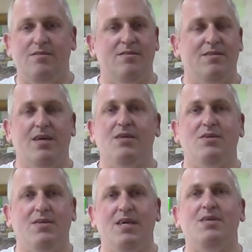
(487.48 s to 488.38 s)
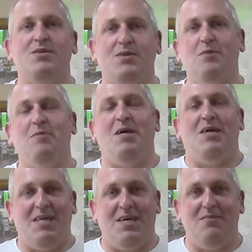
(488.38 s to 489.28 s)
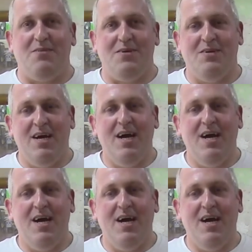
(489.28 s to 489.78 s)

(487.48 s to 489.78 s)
There's so many of you,